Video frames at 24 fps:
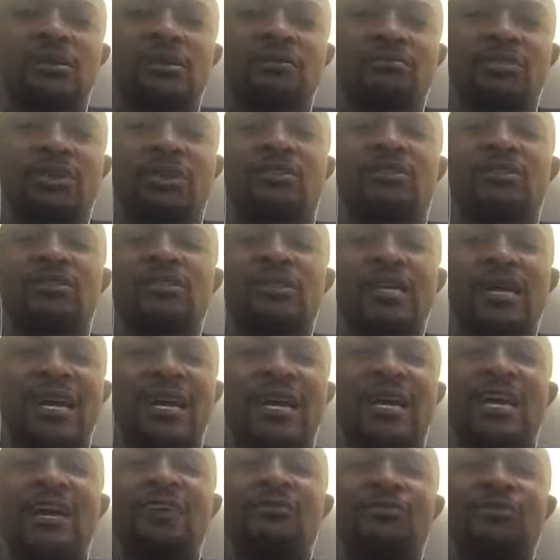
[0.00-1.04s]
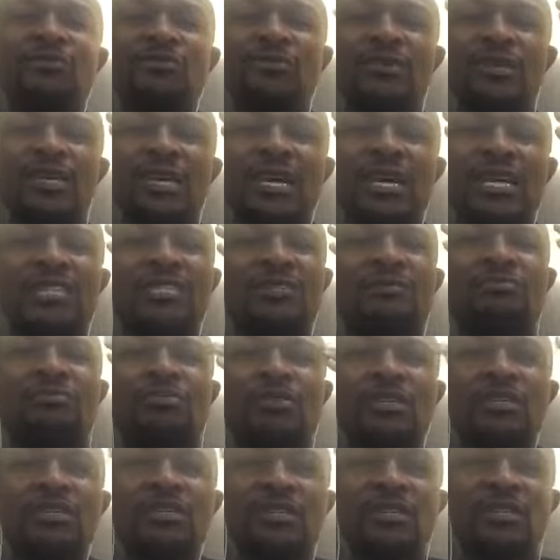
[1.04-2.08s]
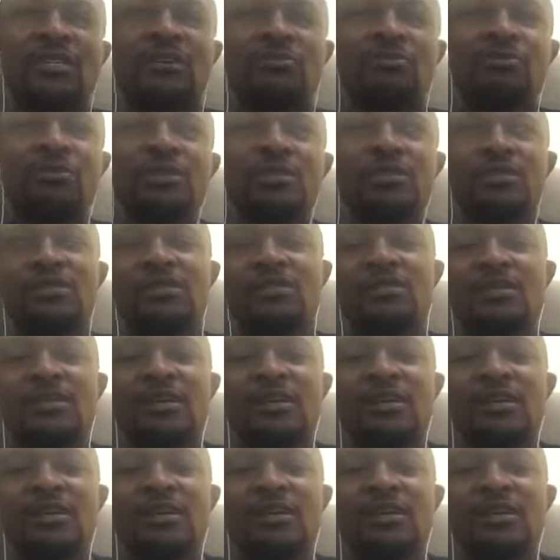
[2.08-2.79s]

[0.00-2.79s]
because I have to be at personal peace.